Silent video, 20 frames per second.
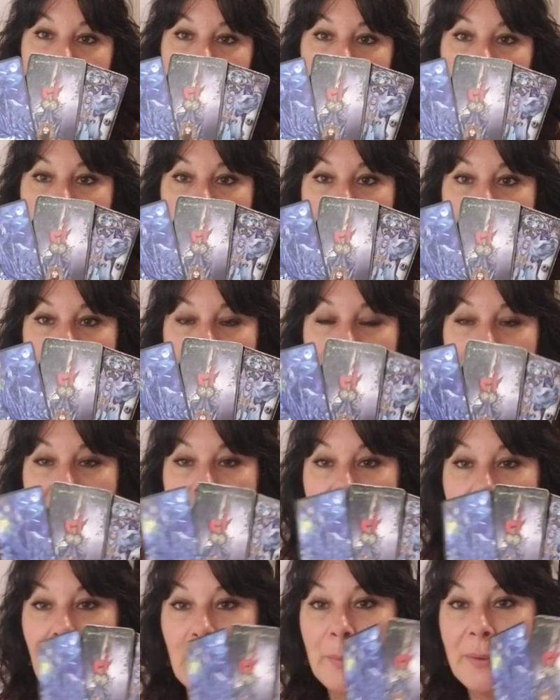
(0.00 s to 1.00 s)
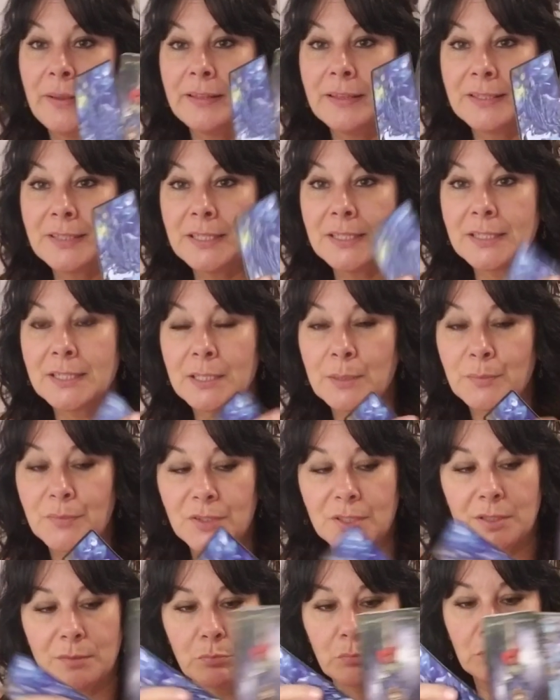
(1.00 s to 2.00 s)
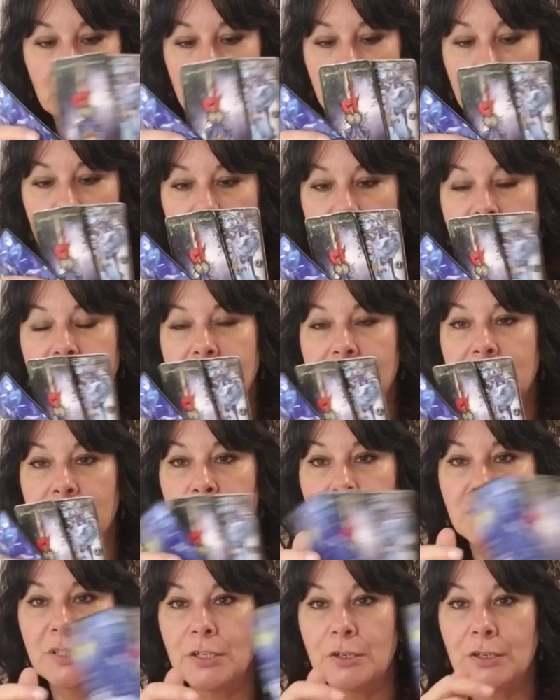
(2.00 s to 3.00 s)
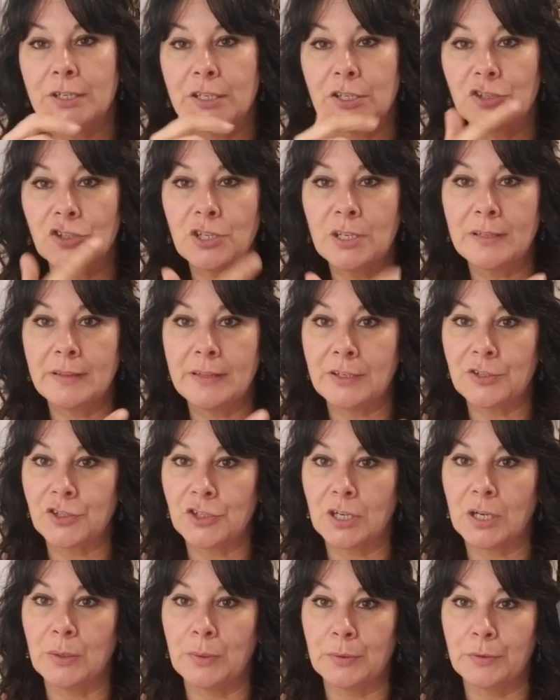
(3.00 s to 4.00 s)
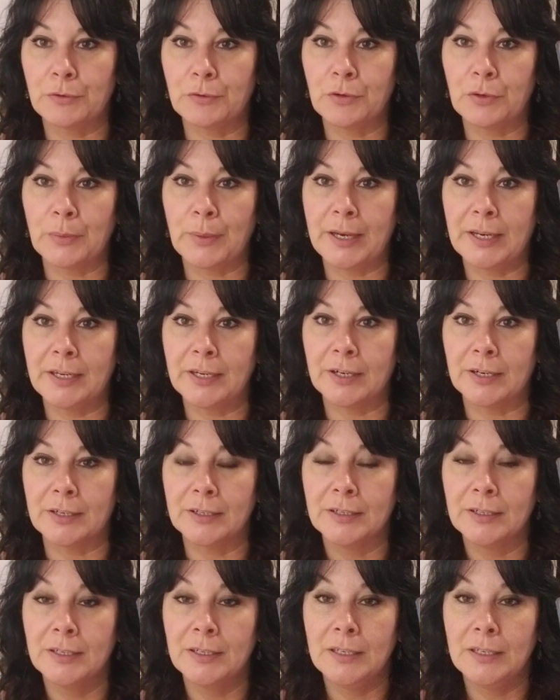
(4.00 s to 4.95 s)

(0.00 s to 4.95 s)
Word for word: right? I mean, this is some this is some serious shit that you're going through right here.